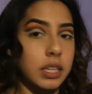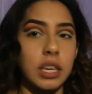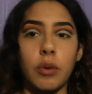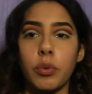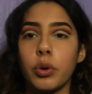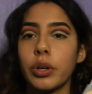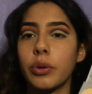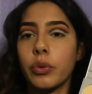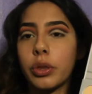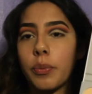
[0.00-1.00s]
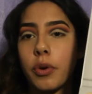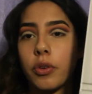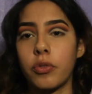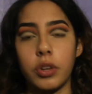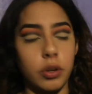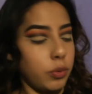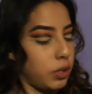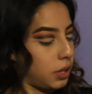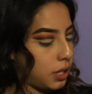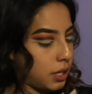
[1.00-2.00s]
Yeah, we're going in with the Morphe
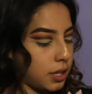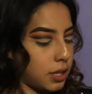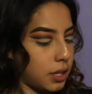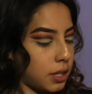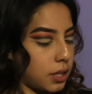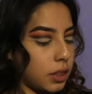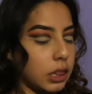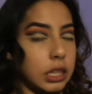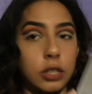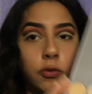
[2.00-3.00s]
with this